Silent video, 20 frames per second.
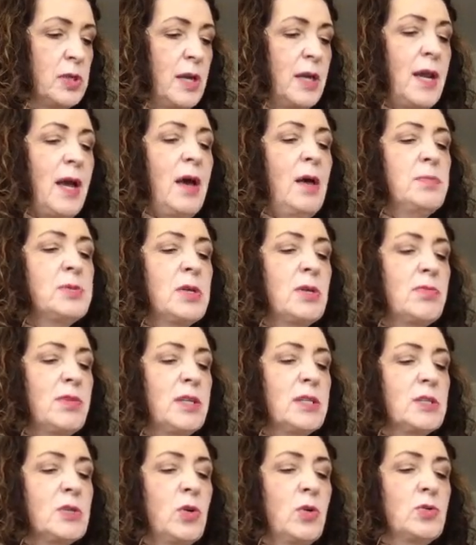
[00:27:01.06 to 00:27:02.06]
if
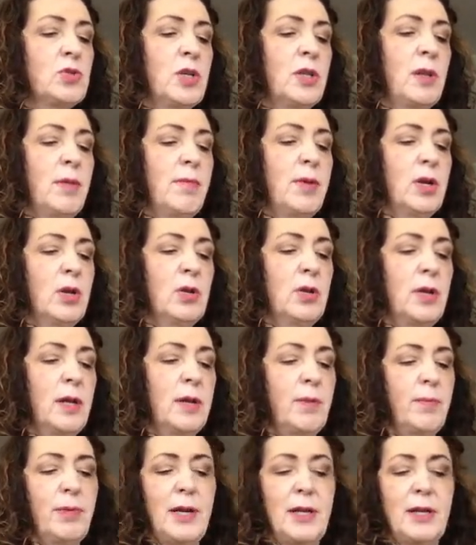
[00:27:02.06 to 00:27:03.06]
this goes in the middle,
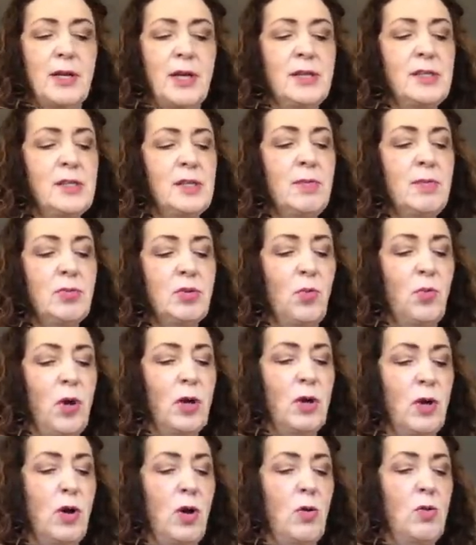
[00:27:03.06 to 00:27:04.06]
but it does seem to want
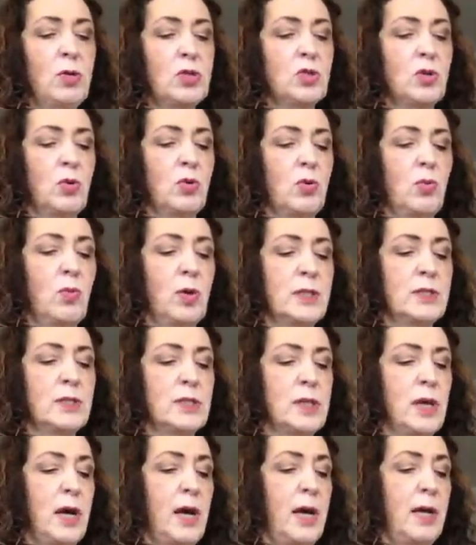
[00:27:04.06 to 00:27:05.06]
to always go to one
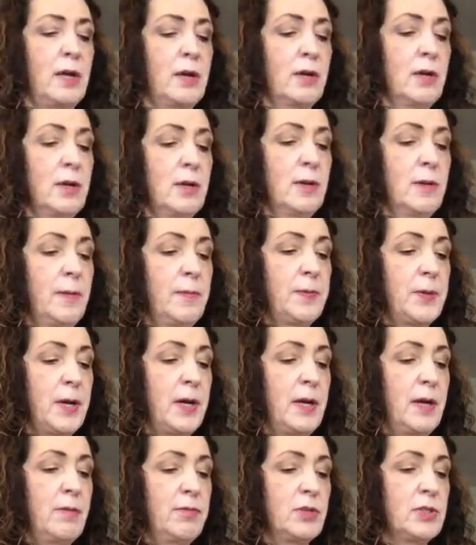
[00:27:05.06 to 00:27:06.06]
side, I
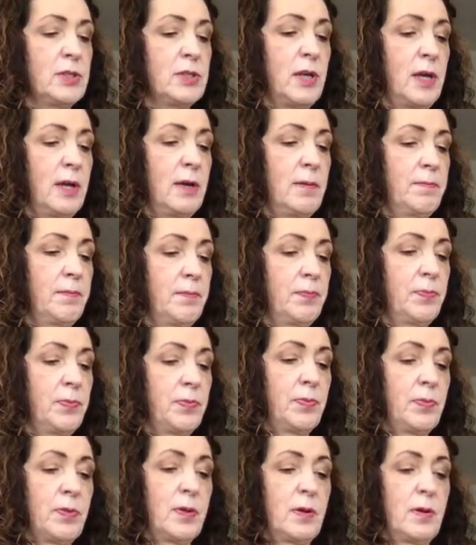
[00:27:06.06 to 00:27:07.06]
have to say.
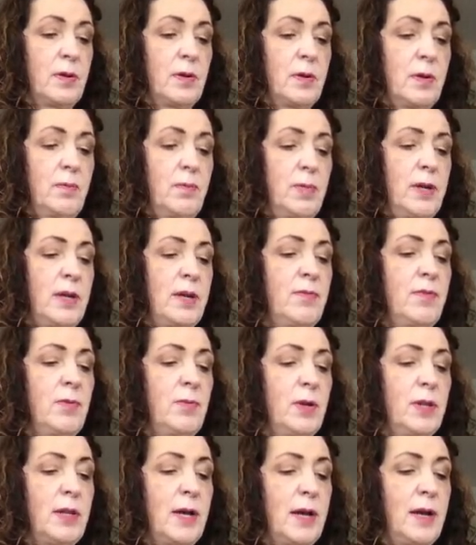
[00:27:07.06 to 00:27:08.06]
But even
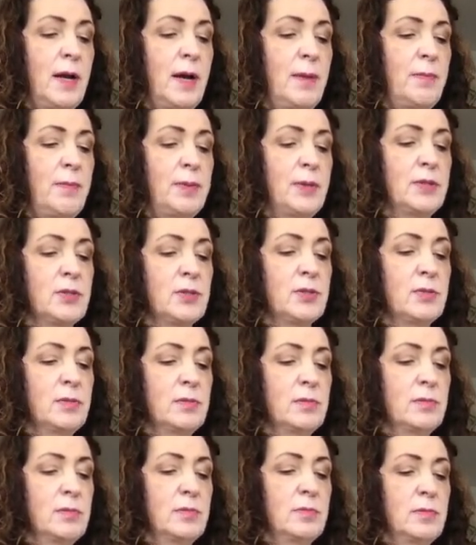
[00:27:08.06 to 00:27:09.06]
when that happens,
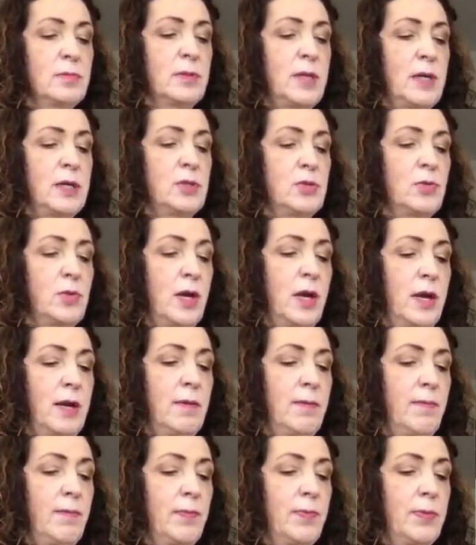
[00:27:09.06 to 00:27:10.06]
that's okay.
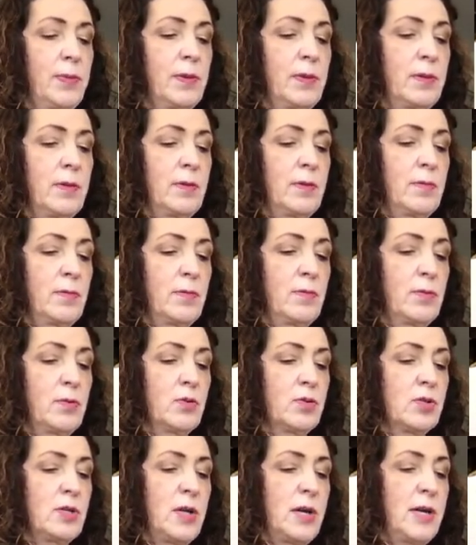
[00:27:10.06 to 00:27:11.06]

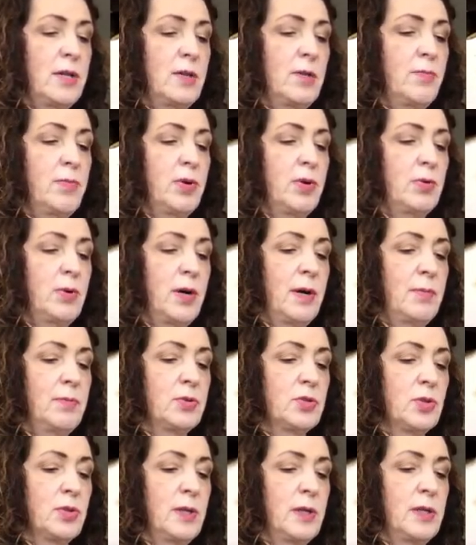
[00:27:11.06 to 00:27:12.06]
So slide the bow up
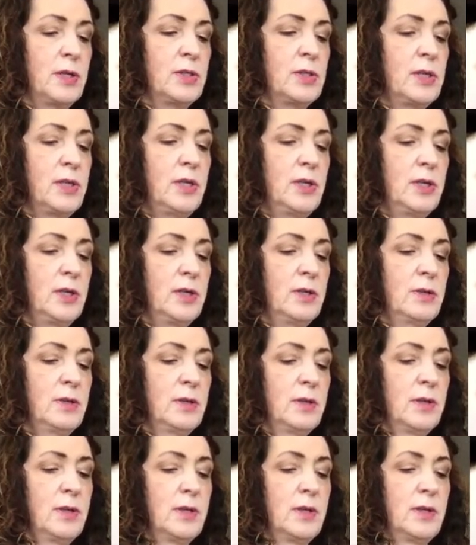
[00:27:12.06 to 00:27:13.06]
so that it's here.
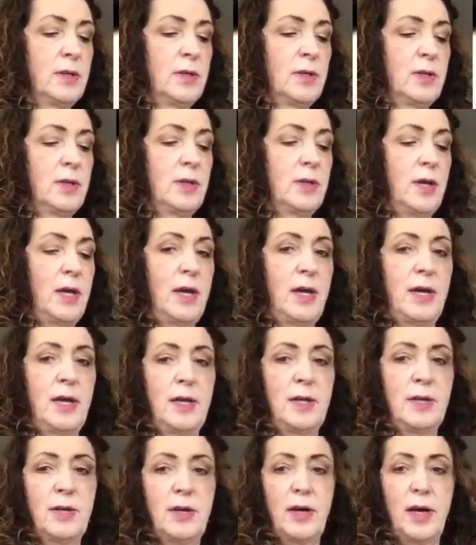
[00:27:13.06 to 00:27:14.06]

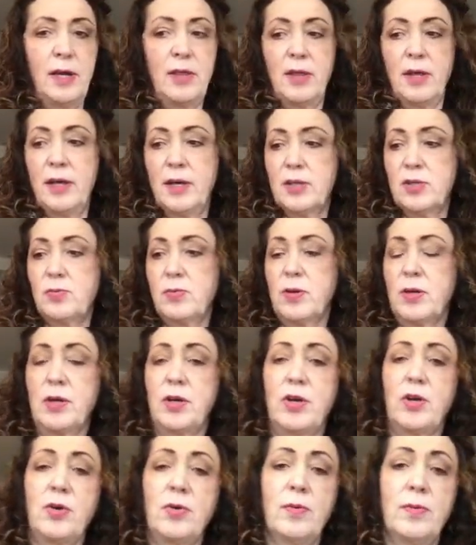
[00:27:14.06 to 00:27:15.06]
And I think it's really
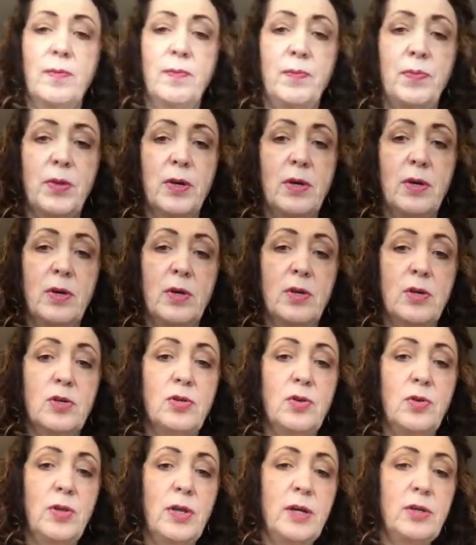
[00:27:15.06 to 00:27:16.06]
cute.
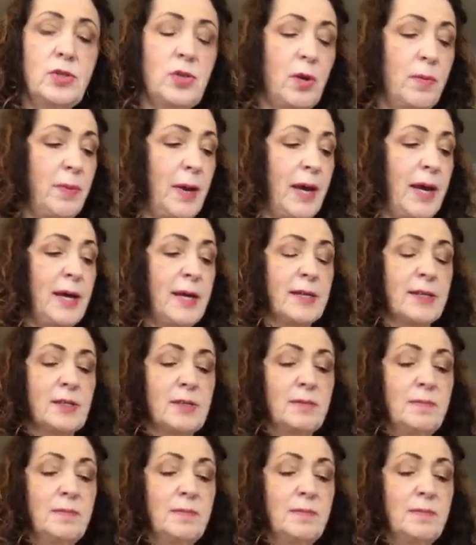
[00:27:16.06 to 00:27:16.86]
So there's our bags.